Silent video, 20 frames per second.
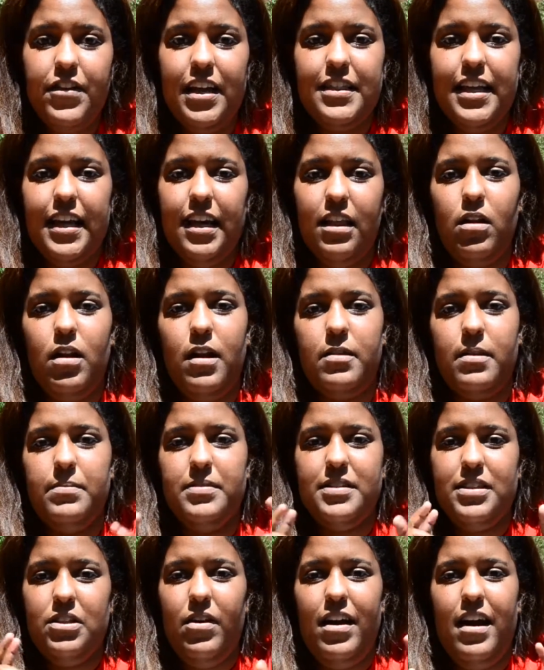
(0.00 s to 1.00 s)
I think a lot of them
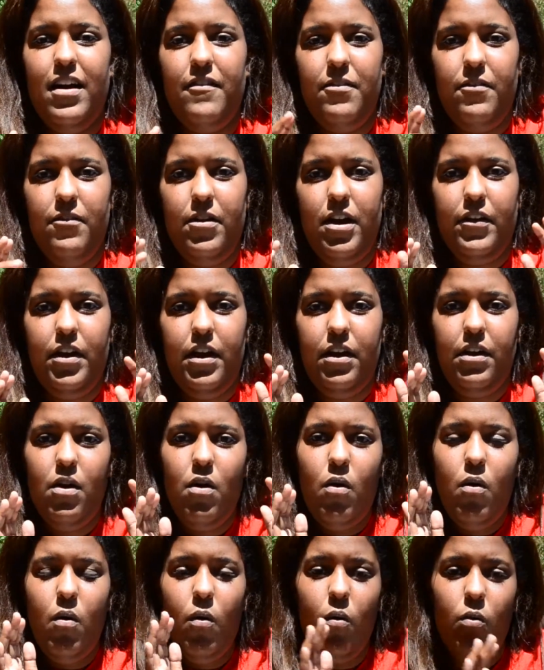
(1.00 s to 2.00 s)
still have a very
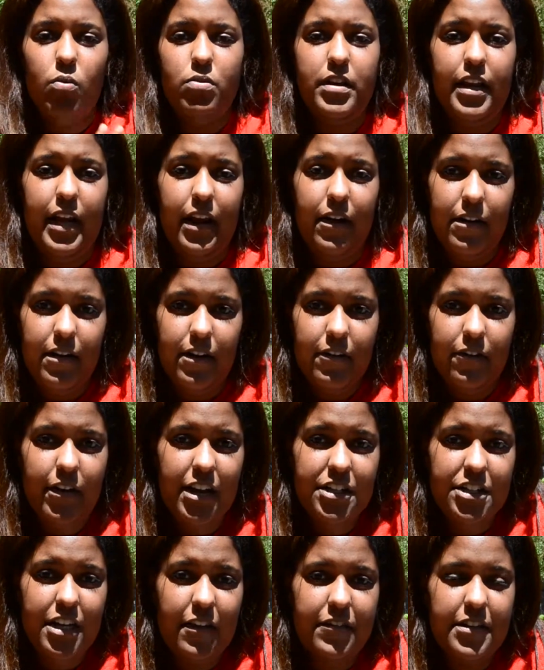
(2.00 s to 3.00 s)
old narrative of
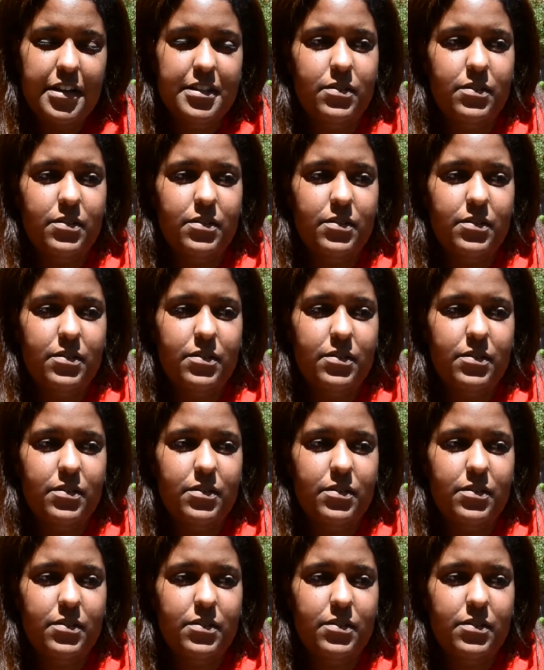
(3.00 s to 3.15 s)
HIV.